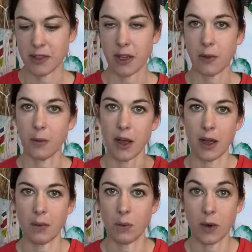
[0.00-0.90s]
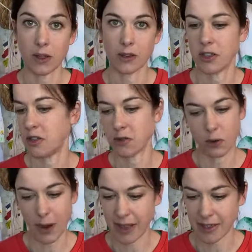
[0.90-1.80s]
So we'll just talk
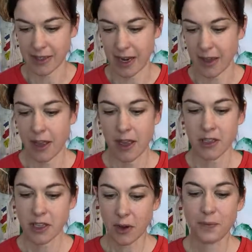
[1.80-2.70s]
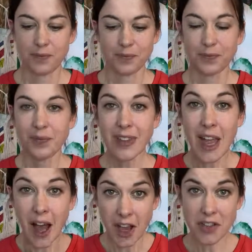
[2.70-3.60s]
about that today. So
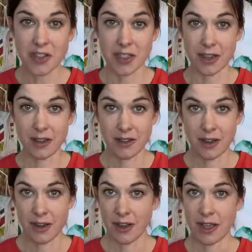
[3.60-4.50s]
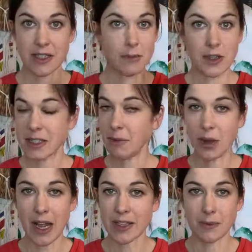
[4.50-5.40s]
hydrogen is the most
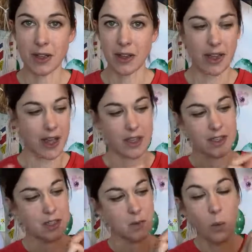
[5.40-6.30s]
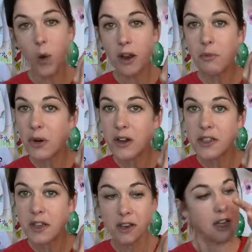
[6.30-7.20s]
simple atom that you can get. It's just one
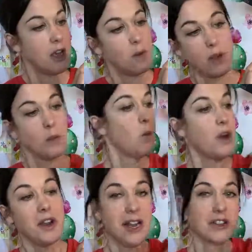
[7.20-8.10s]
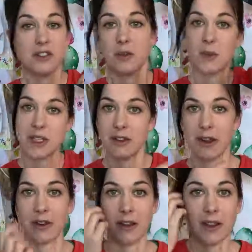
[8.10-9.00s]
proton with one electron whizzing
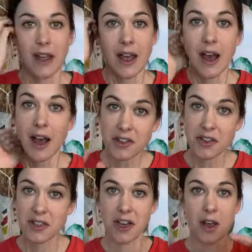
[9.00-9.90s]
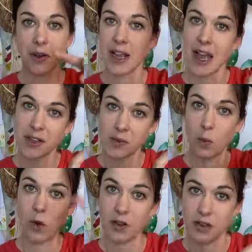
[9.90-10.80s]
around it. Hydrogen only has
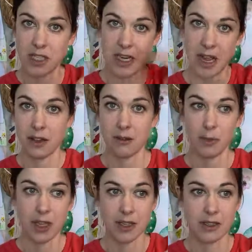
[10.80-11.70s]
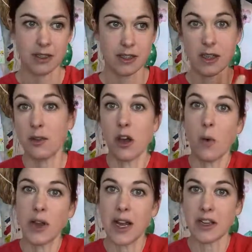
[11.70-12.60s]
one shell because it's only got
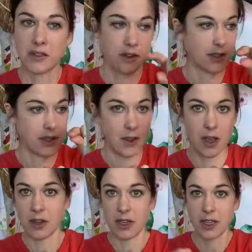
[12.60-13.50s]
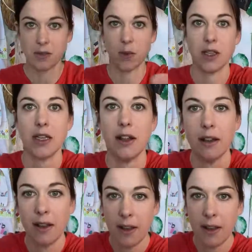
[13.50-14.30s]
one electron, so it only needs one shell.